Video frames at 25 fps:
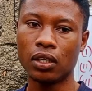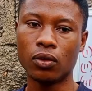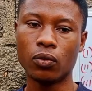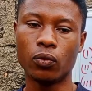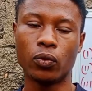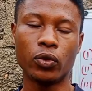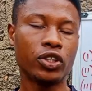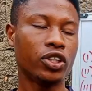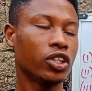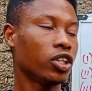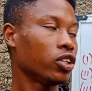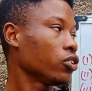
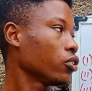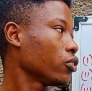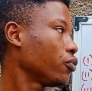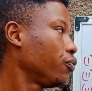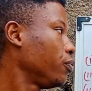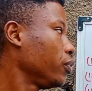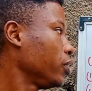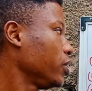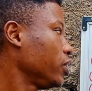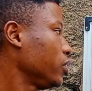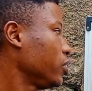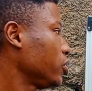We just
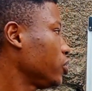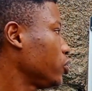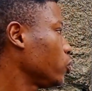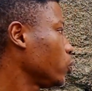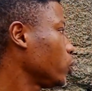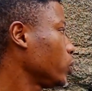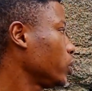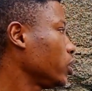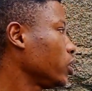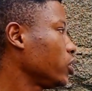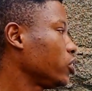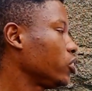finished
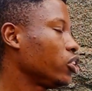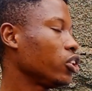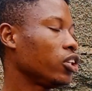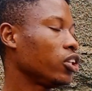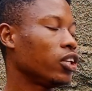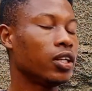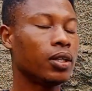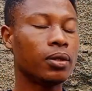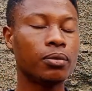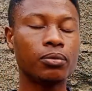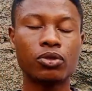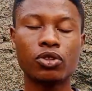with the
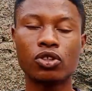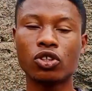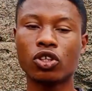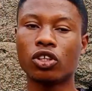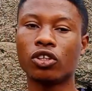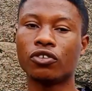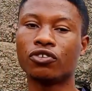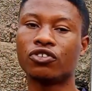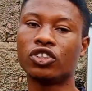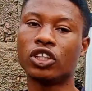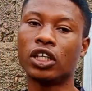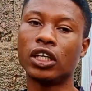theorems
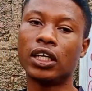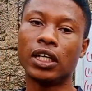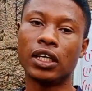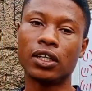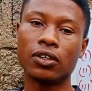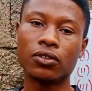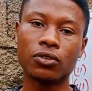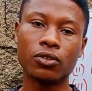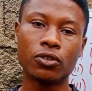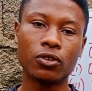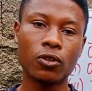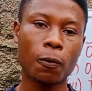of
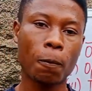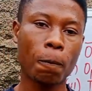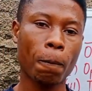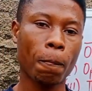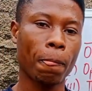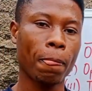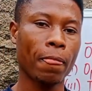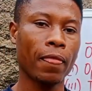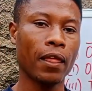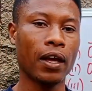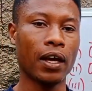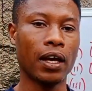triangle,
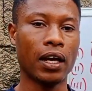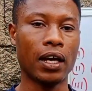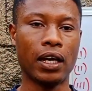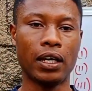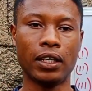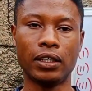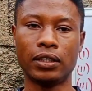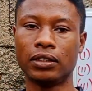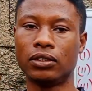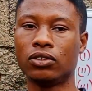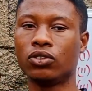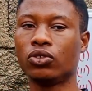
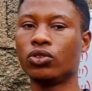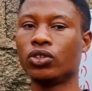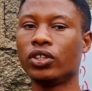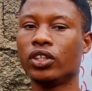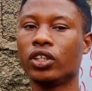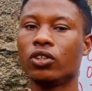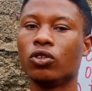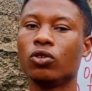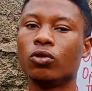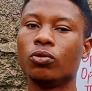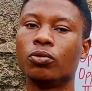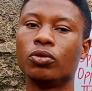and
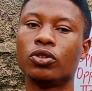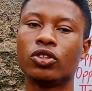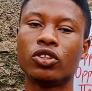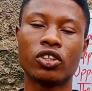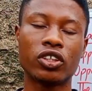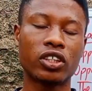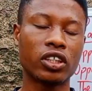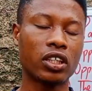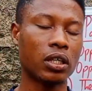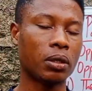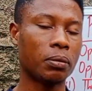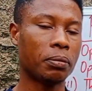today we'll be
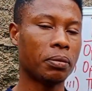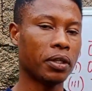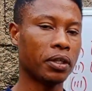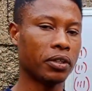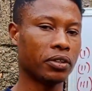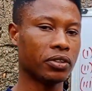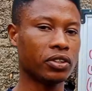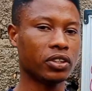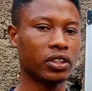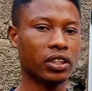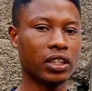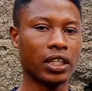talking
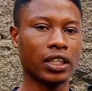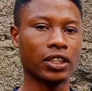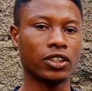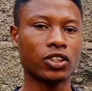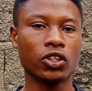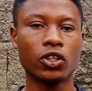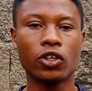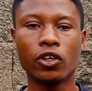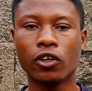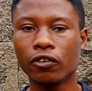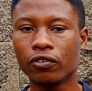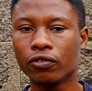about that
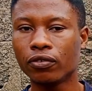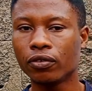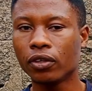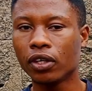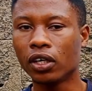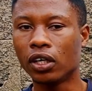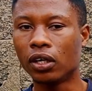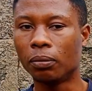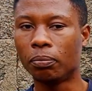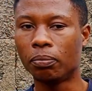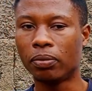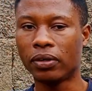of
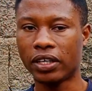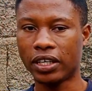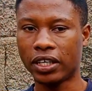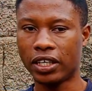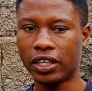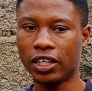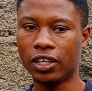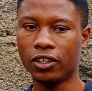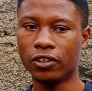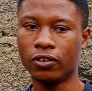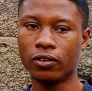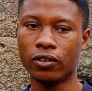a
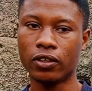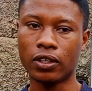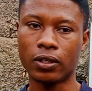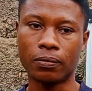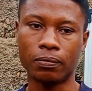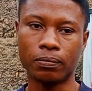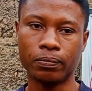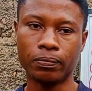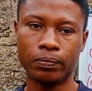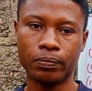parallelogram.